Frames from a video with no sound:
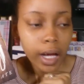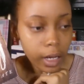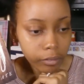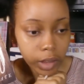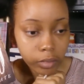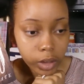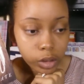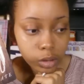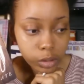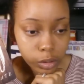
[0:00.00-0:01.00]
I've given
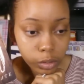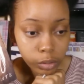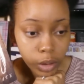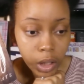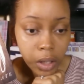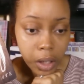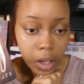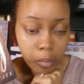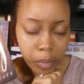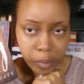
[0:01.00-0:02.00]
it to
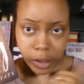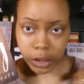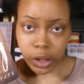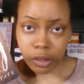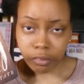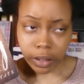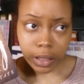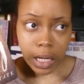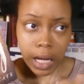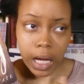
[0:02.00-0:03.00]
um, my brother's girlfriend.